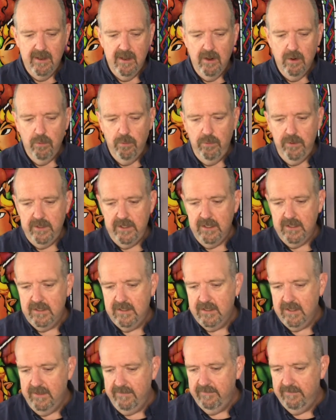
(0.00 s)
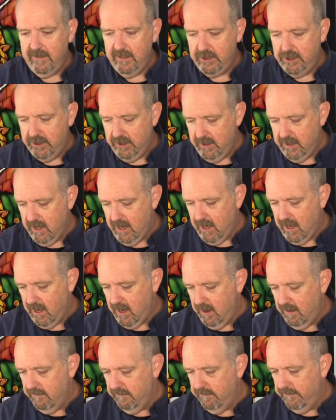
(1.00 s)
with this invention
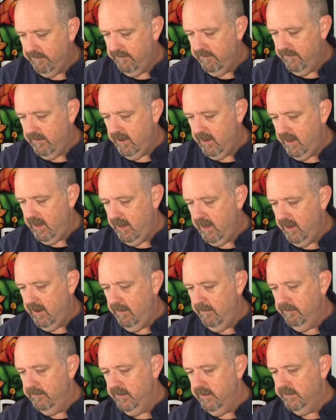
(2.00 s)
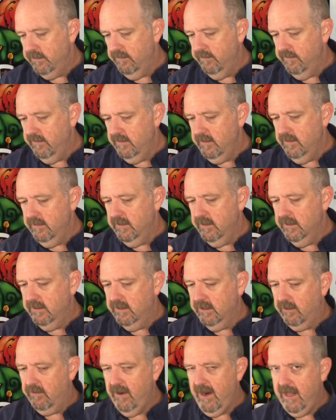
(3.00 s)
of the sort of, the
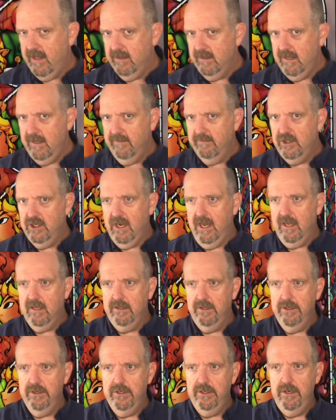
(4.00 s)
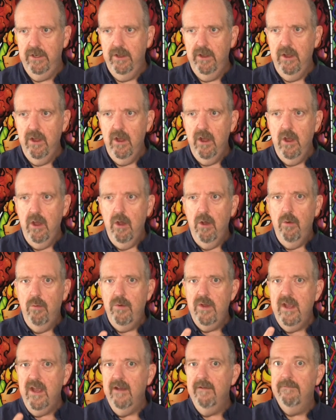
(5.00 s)
sacrality of childhood,
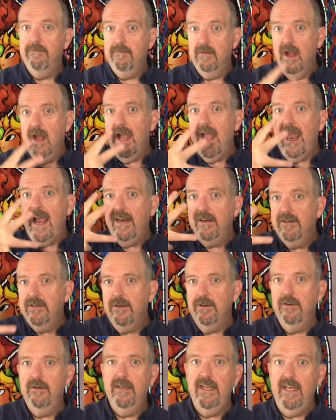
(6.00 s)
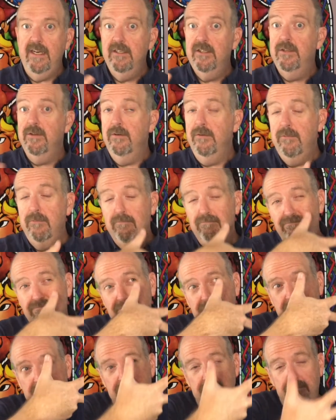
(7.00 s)
we have entered into,
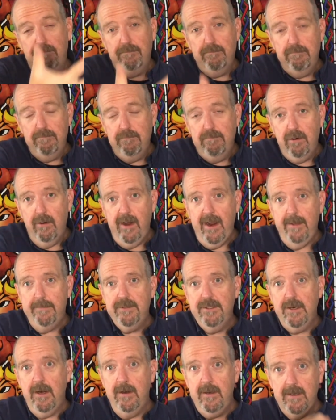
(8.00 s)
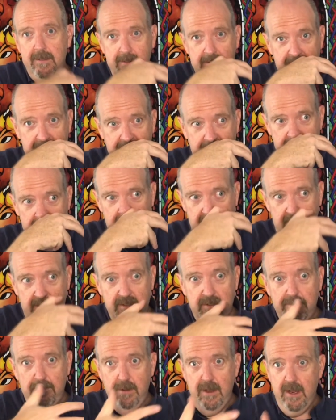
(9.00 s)
perhaps starting in the
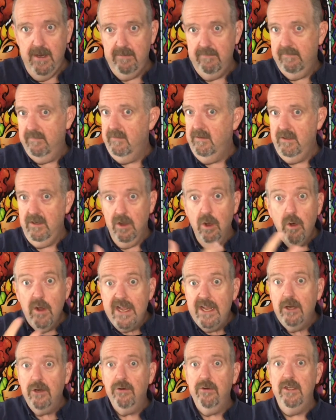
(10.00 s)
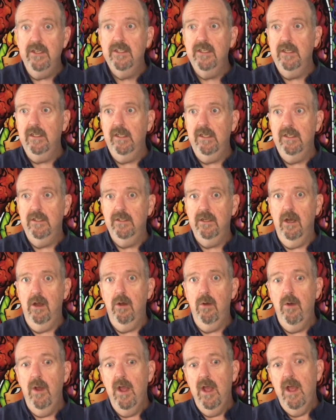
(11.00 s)
70s, but increasingly
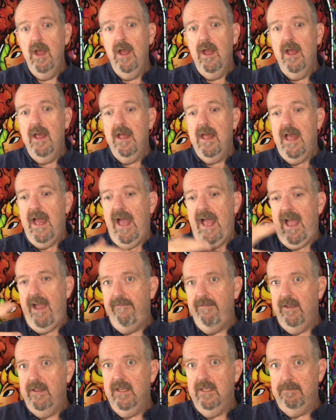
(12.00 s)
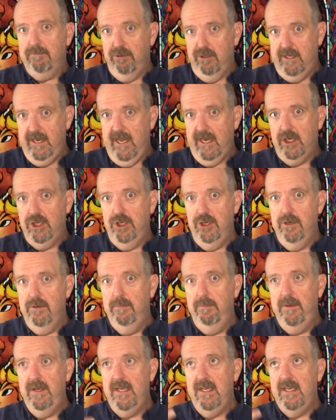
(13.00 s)
so, having this protection
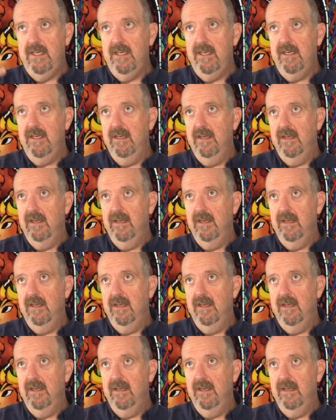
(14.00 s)
be